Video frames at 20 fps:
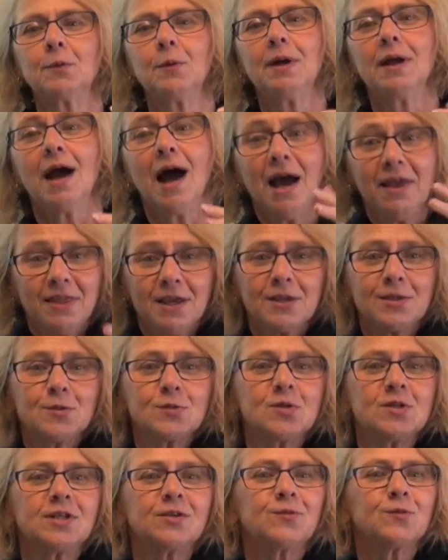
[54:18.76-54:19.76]
it away. I think
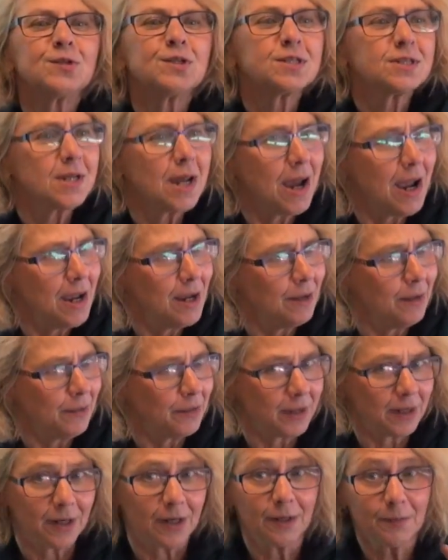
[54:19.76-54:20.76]
there's a different style
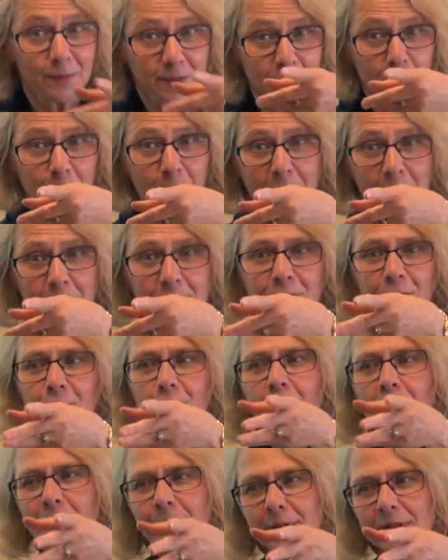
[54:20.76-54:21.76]
there. So maybe
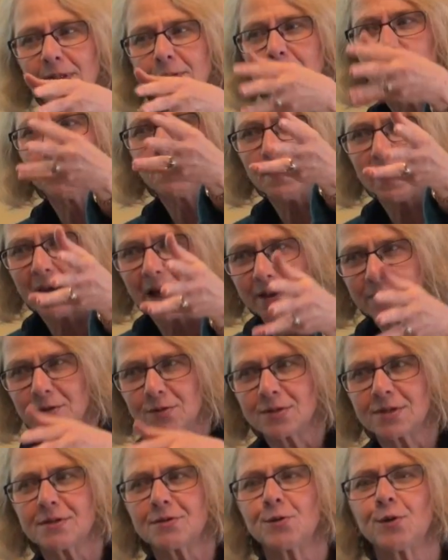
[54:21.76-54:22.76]
your comment about math,
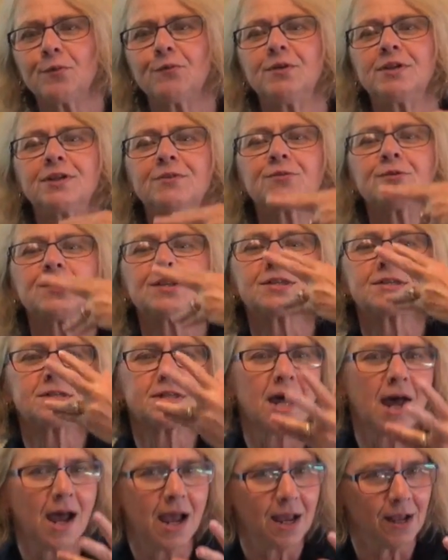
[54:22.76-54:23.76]
there's sort of a different
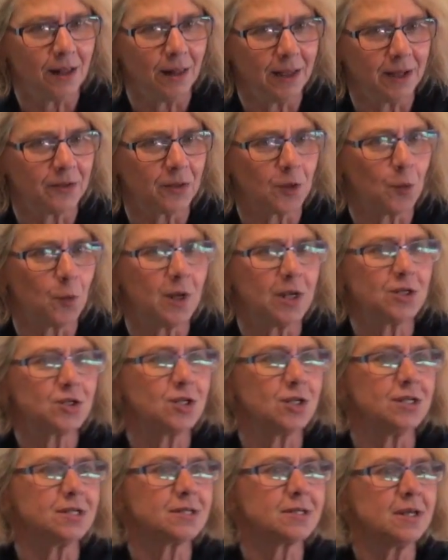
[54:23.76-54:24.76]
style in the way
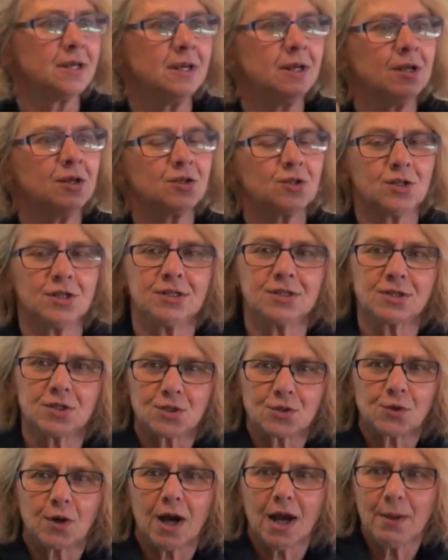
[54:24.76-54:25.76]
she's she's
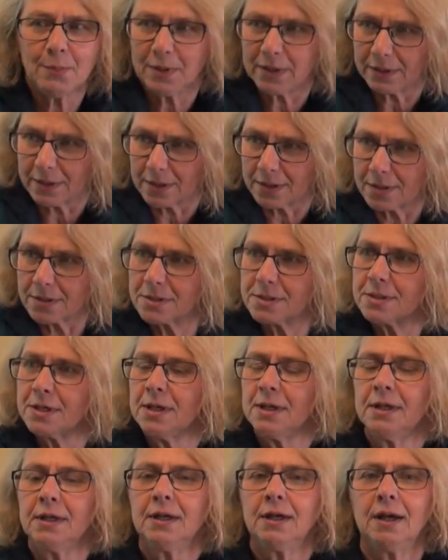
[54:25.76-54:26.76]
describing this
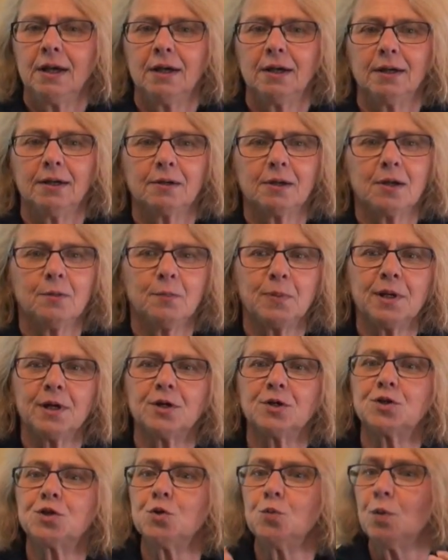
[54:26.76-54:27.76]
uh,
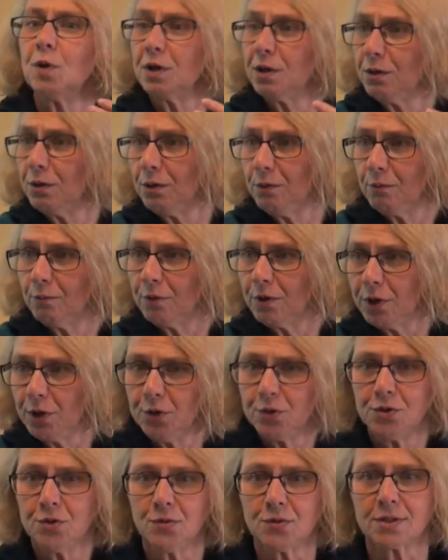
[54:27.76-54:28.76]
compared to what what
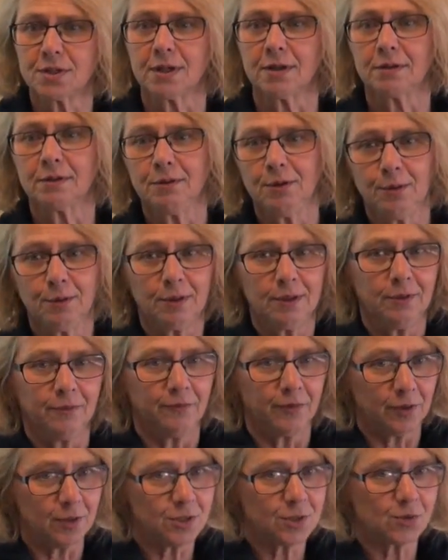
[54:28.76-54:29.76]
you two said. You you know
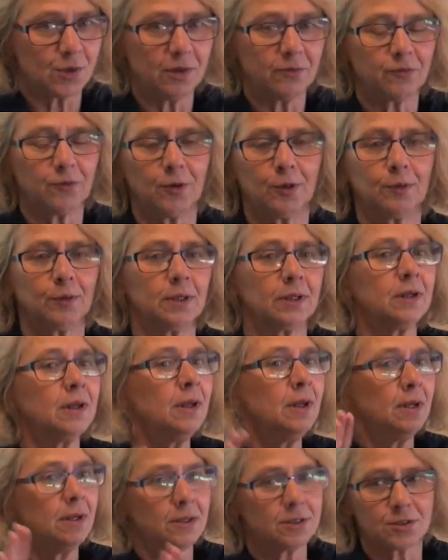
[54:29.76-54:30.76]
very straightforward.
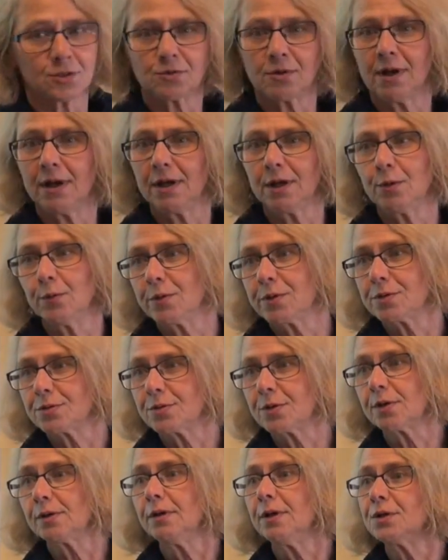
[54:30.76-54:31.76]
It's a triangle with a
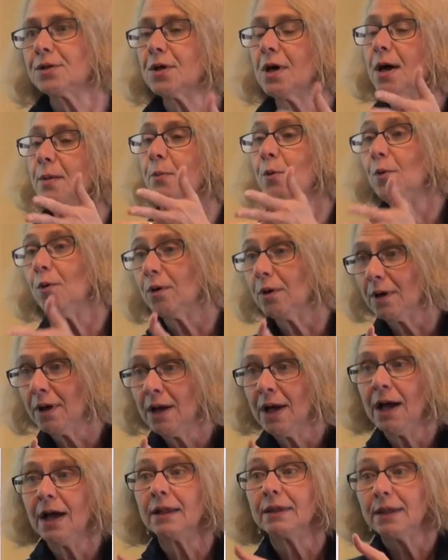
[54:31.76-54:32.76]
circle on top, or
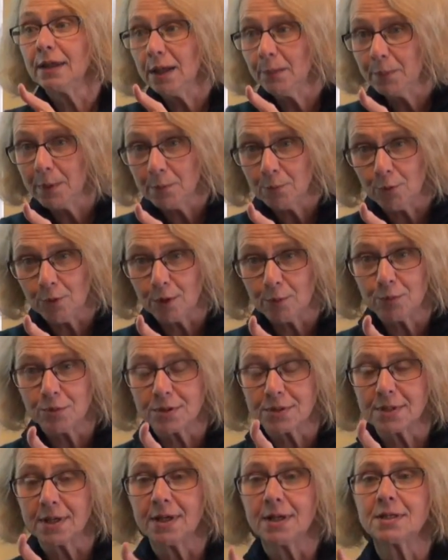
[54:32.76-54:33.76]
a little bit more
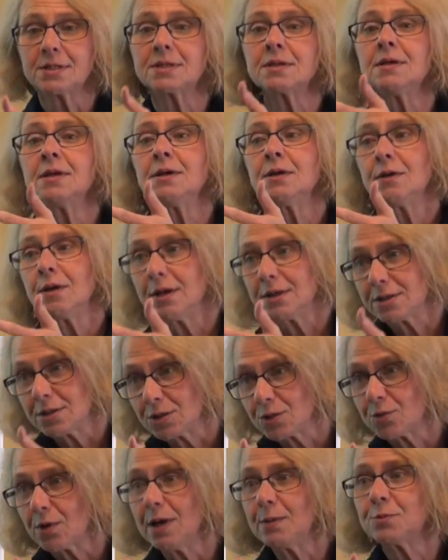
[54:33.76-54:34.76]
precise. It's
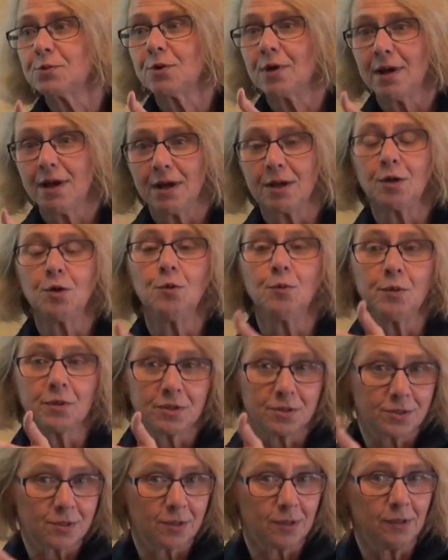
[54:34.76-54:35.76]
a striped triangle
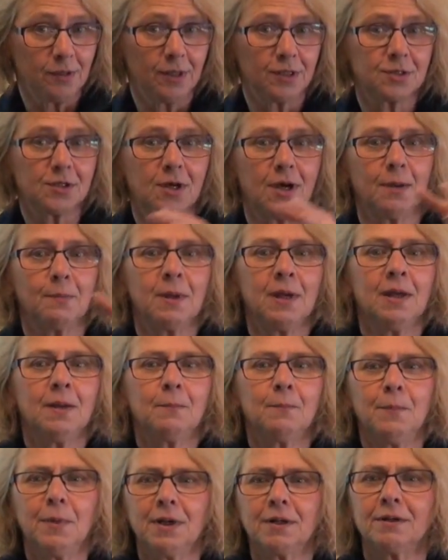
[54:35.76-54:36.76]
with a circle on top.
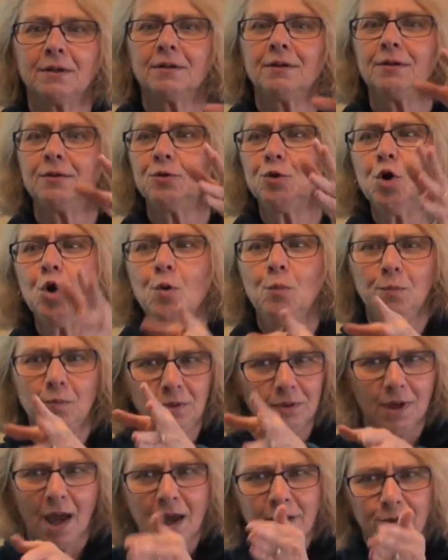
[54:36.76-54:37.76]
But no,
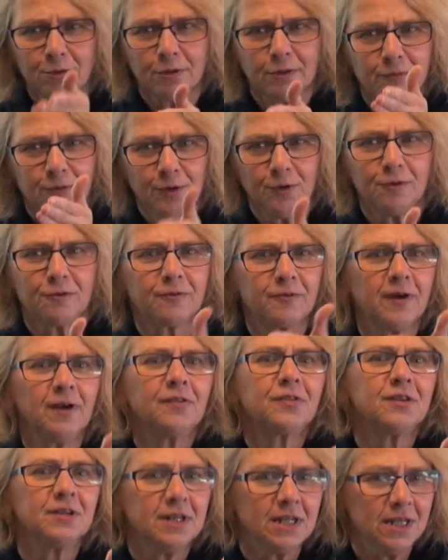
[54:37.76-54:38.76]
neither of you
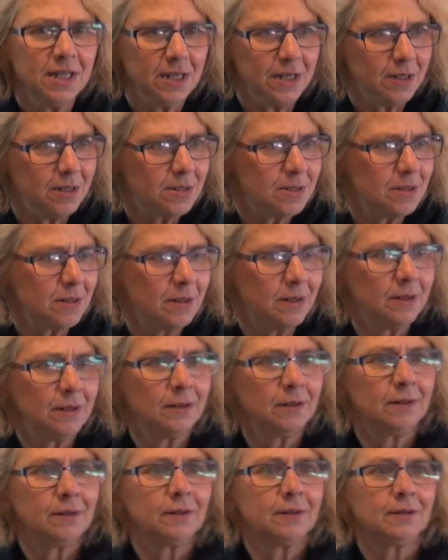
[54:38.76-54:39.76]
felt the need
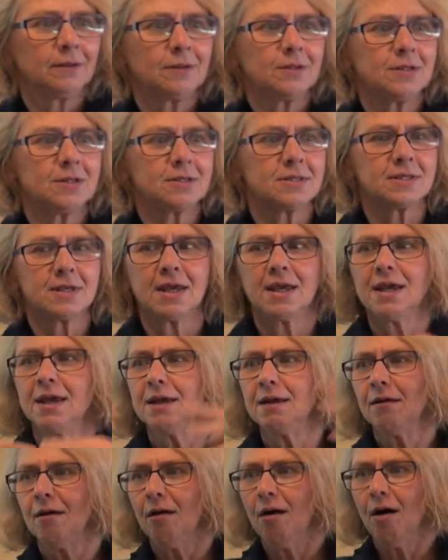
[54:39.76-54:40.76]
to
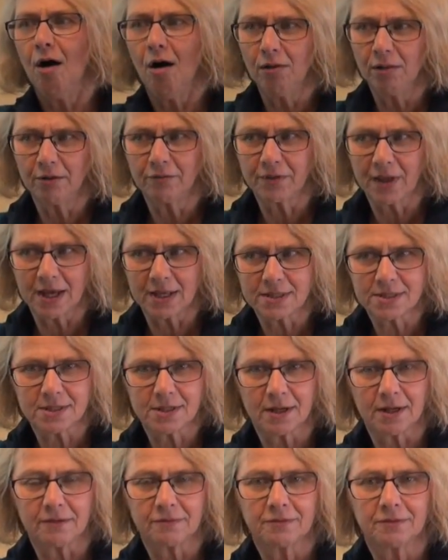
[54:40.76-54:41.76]
say all of that
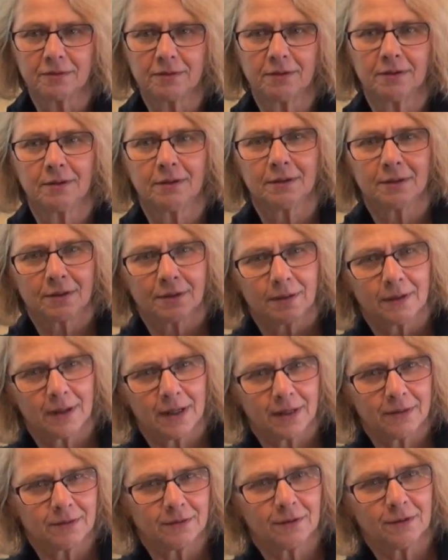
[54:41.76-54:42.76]
stuff
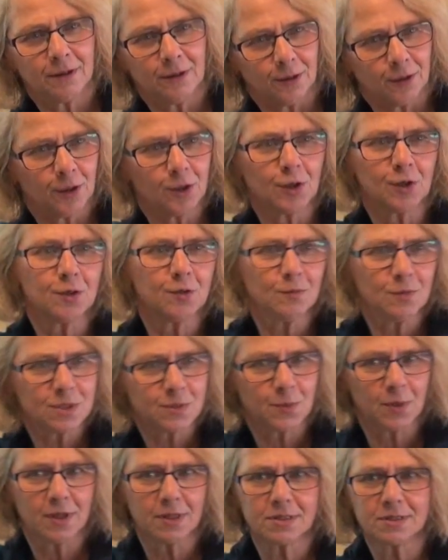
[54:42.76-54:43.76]
you know, her
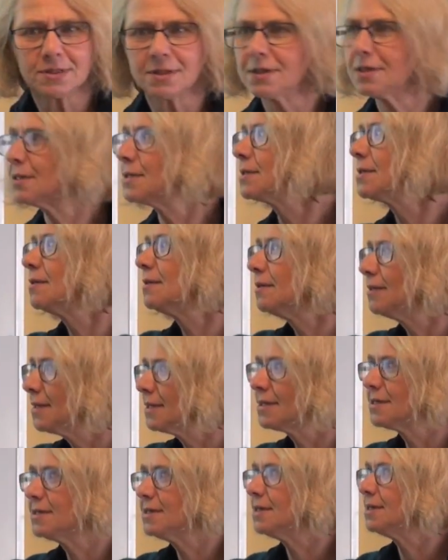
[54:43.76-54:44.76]
response is this